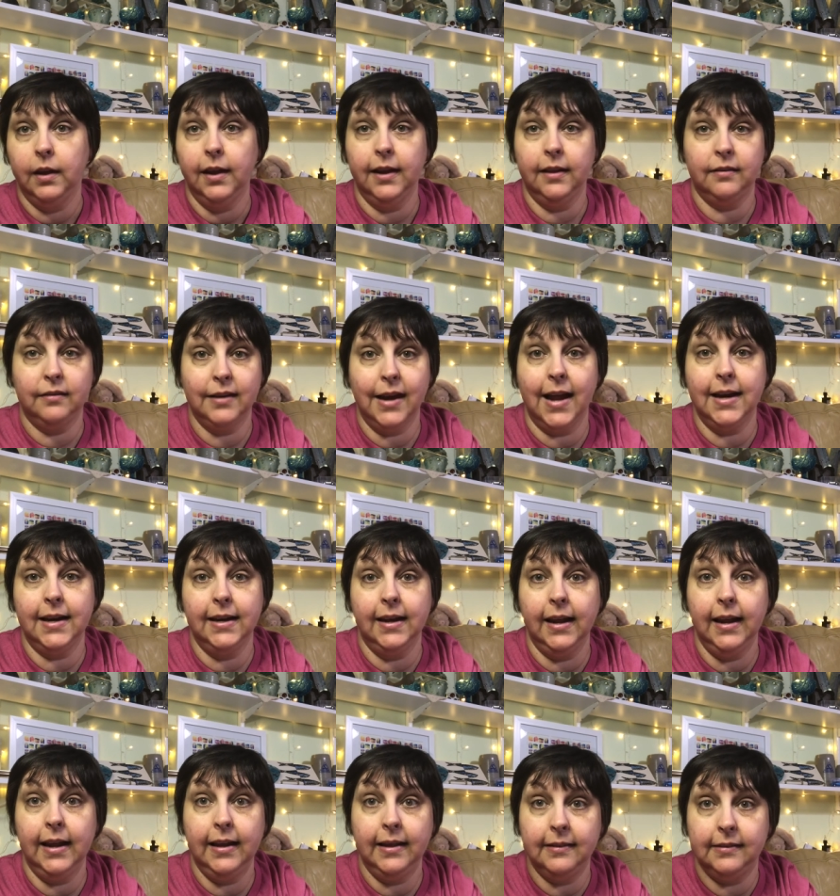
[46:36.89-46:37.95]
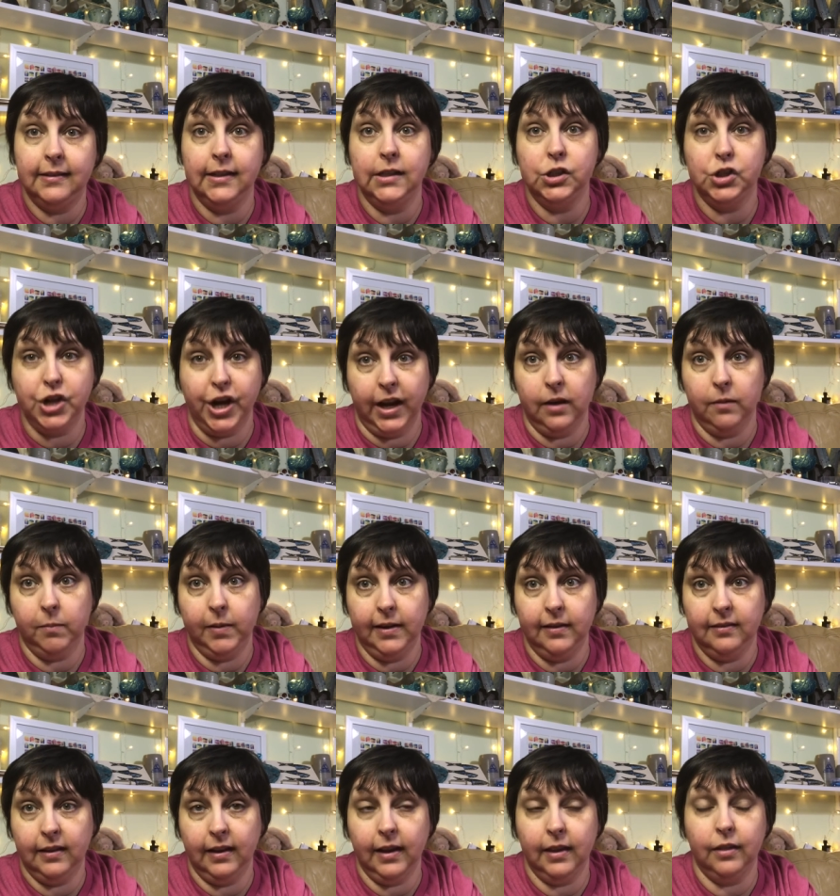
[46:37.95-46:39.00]
It's not an easy chain
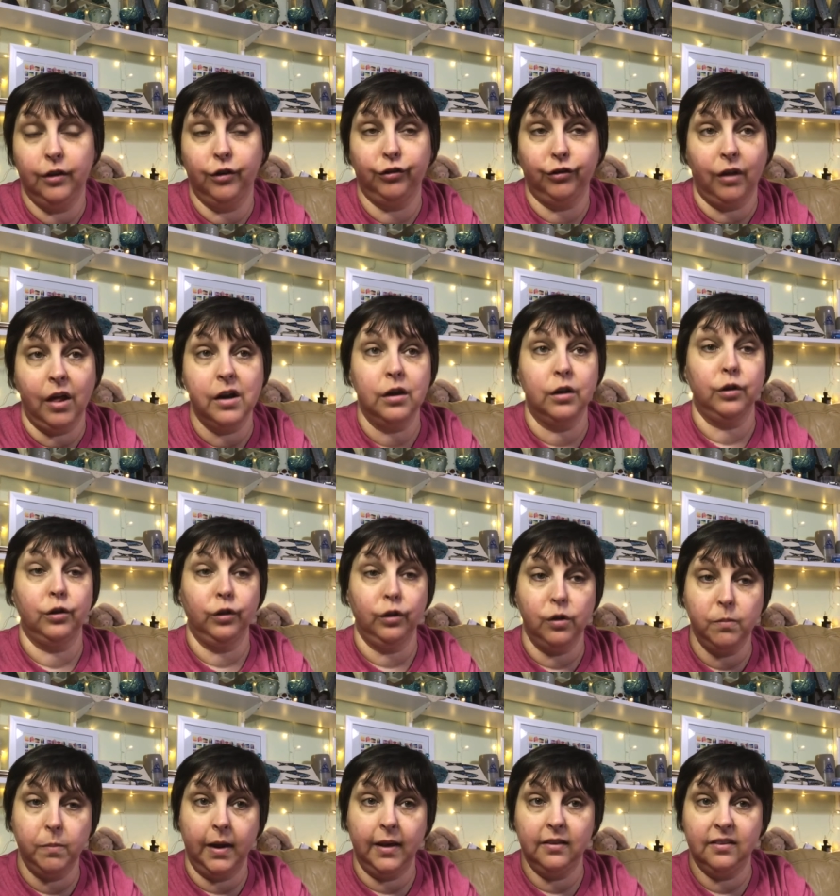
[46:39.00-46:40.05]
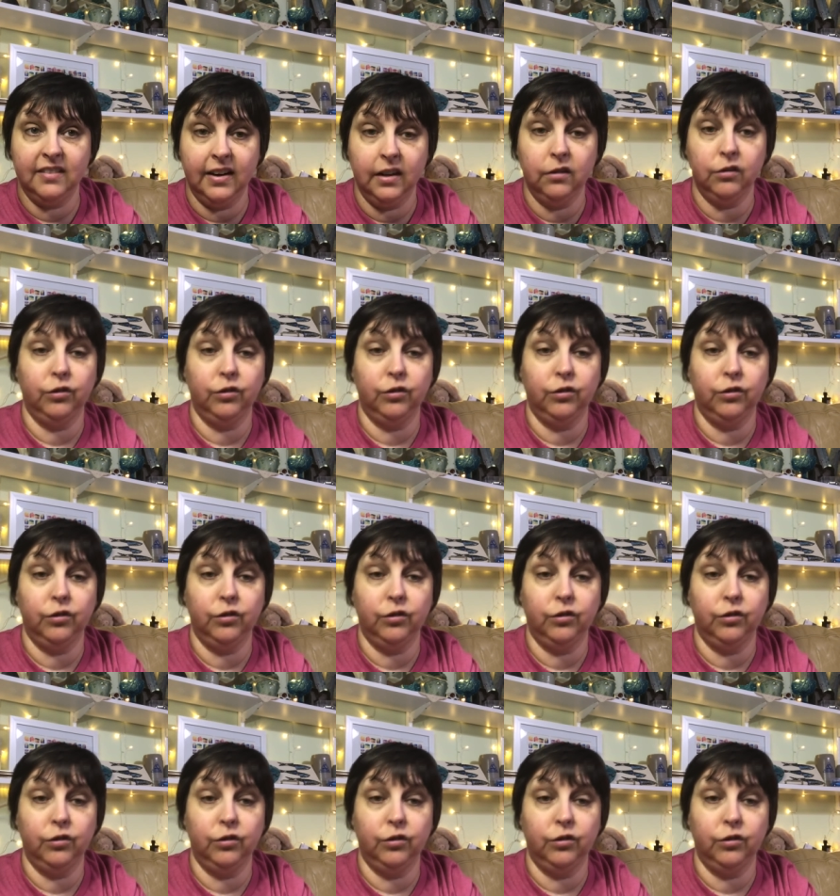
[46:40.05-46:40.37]
piecing and there's a lot of glue basting,